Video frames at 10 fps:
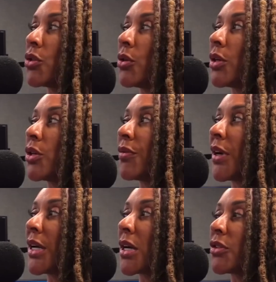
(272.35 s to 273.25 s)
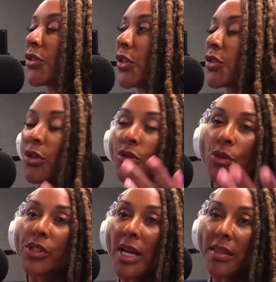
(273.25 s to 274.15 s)
and you're you're very controversial, and
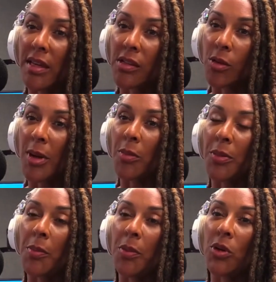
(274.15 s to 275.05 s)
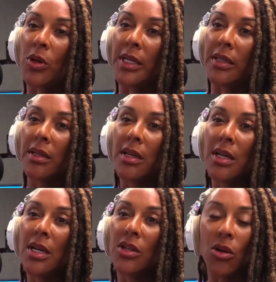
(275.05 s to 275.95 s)
you'll say things about people, and
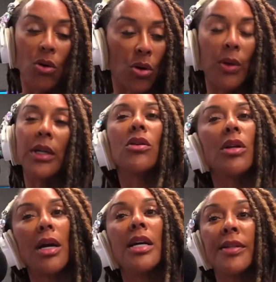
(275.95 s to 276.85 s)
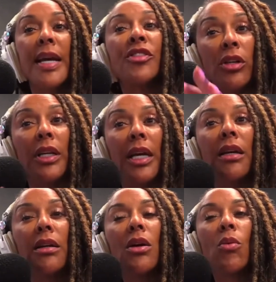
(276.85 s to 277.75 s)
you know, intentionally. Go, yeah, intentionally.
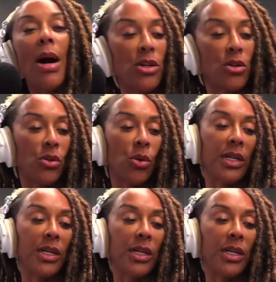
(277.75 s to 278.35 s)
Yes, ma'am. Why do you do